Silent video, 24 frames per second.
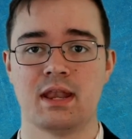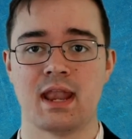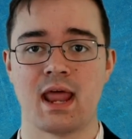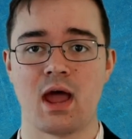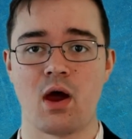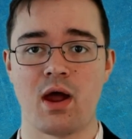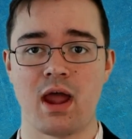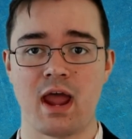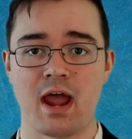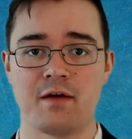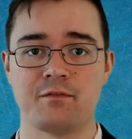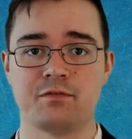
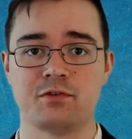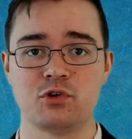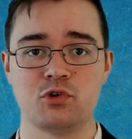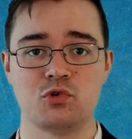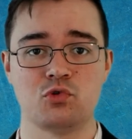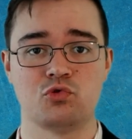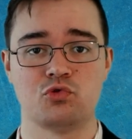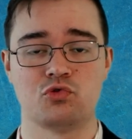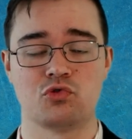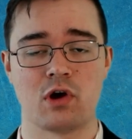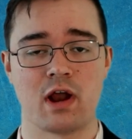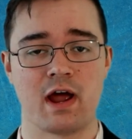Now, after
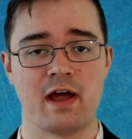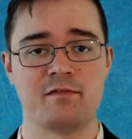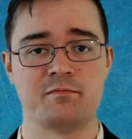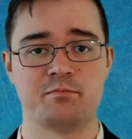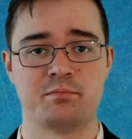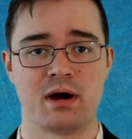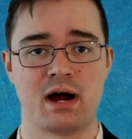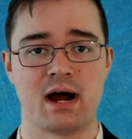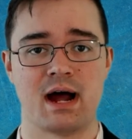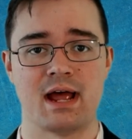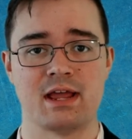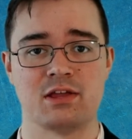you
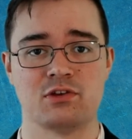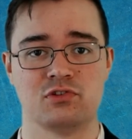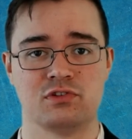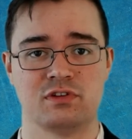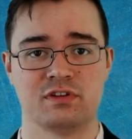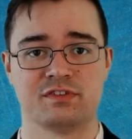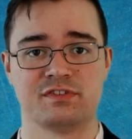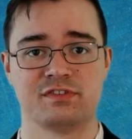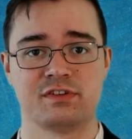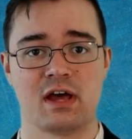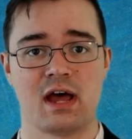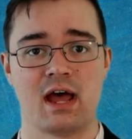drive by, you
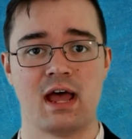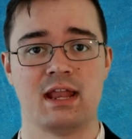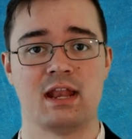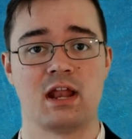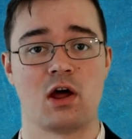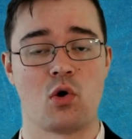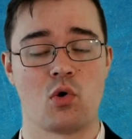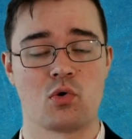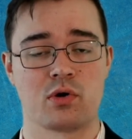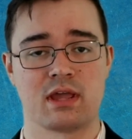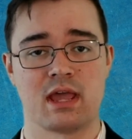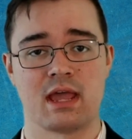decide,
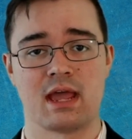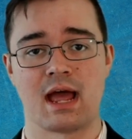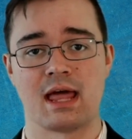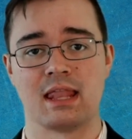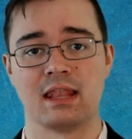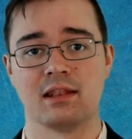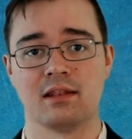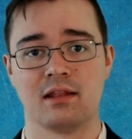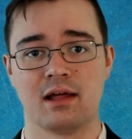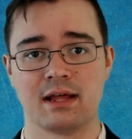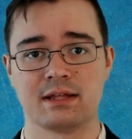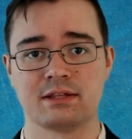okay, I
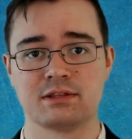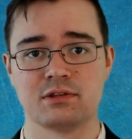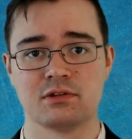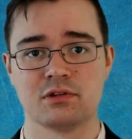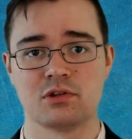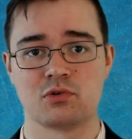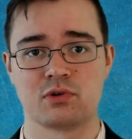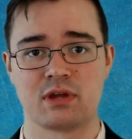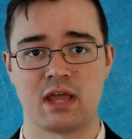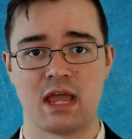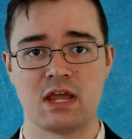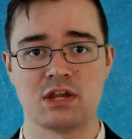like the
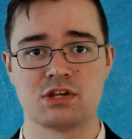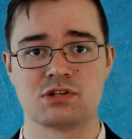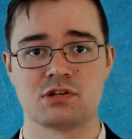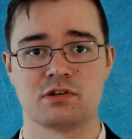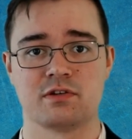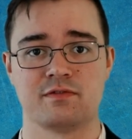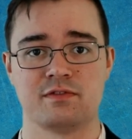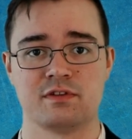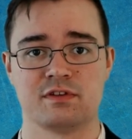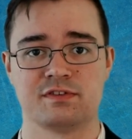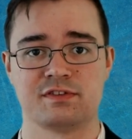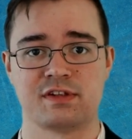
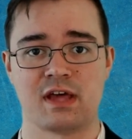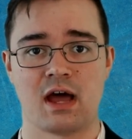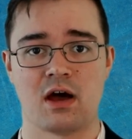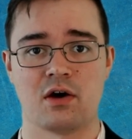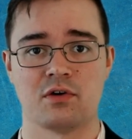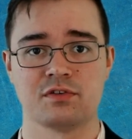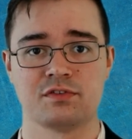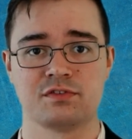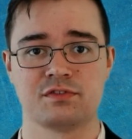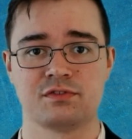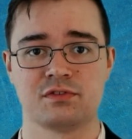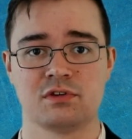location of this
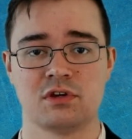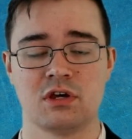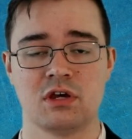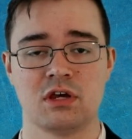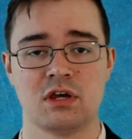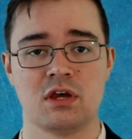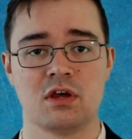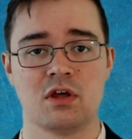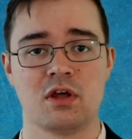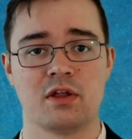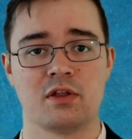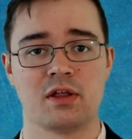house.
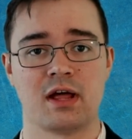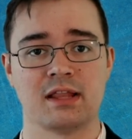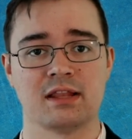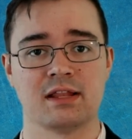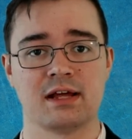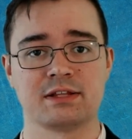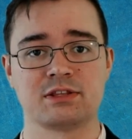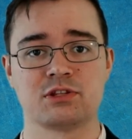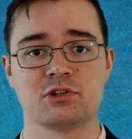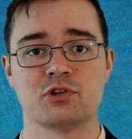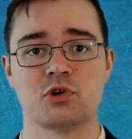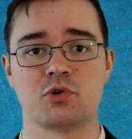I
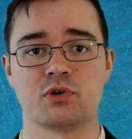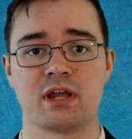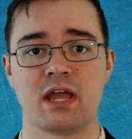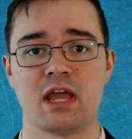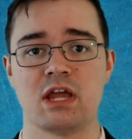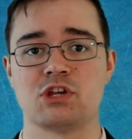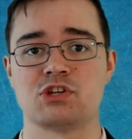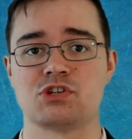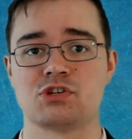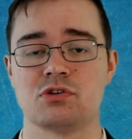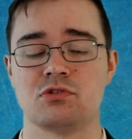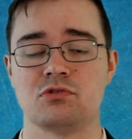like the
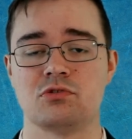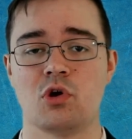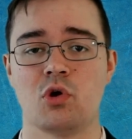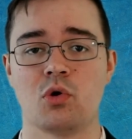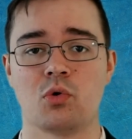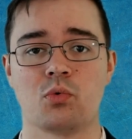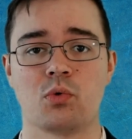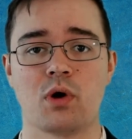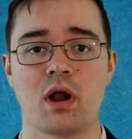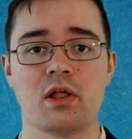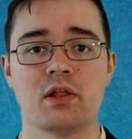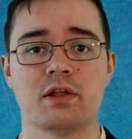location
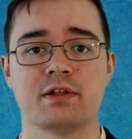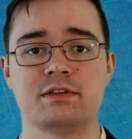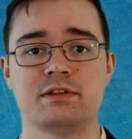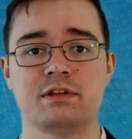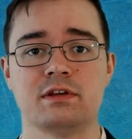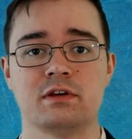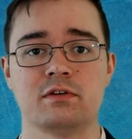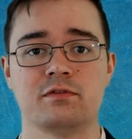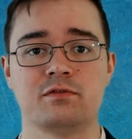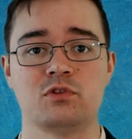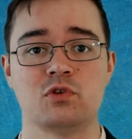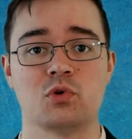
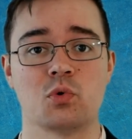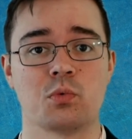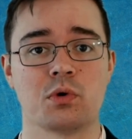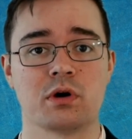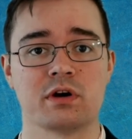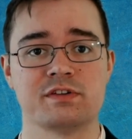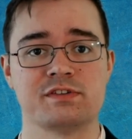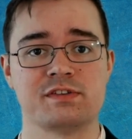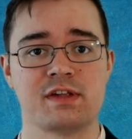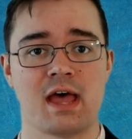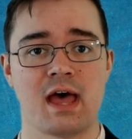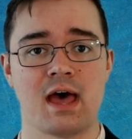relative to
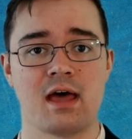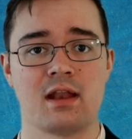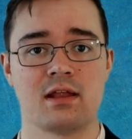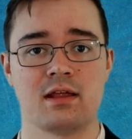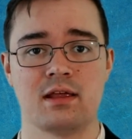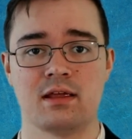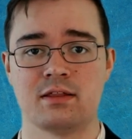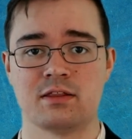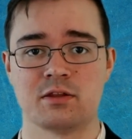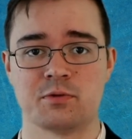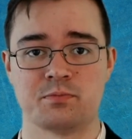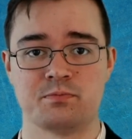where it's
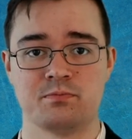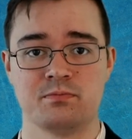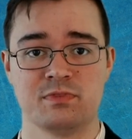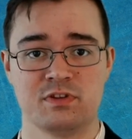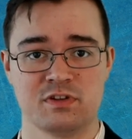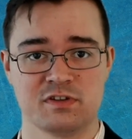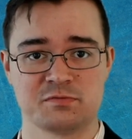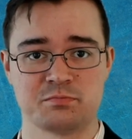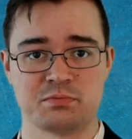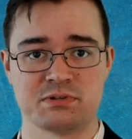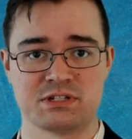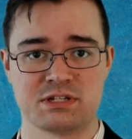at in
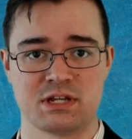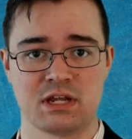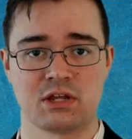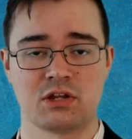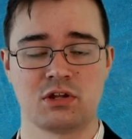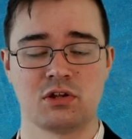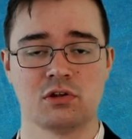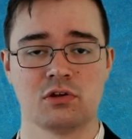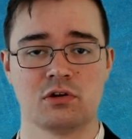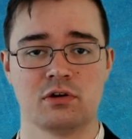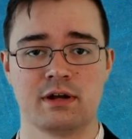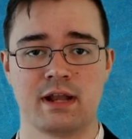this
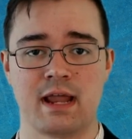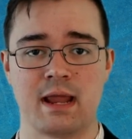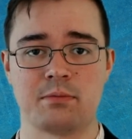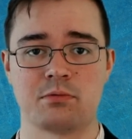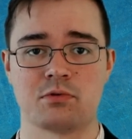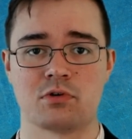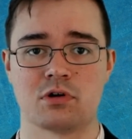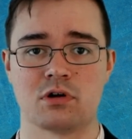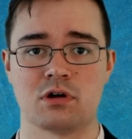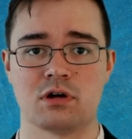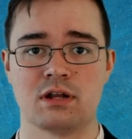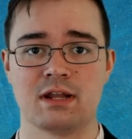particular
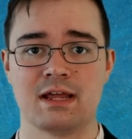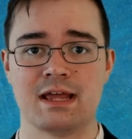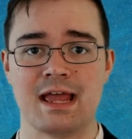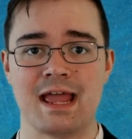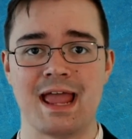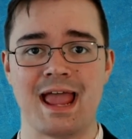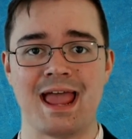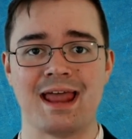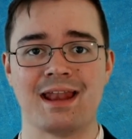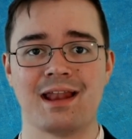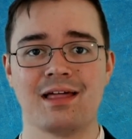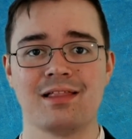neighborhood,
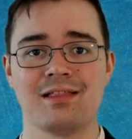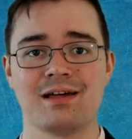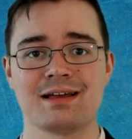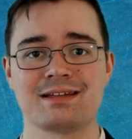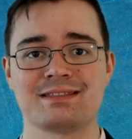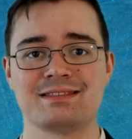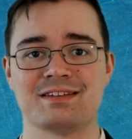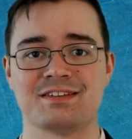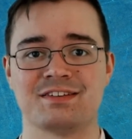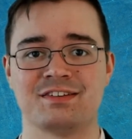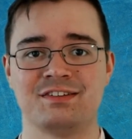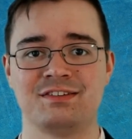and I
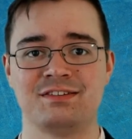like the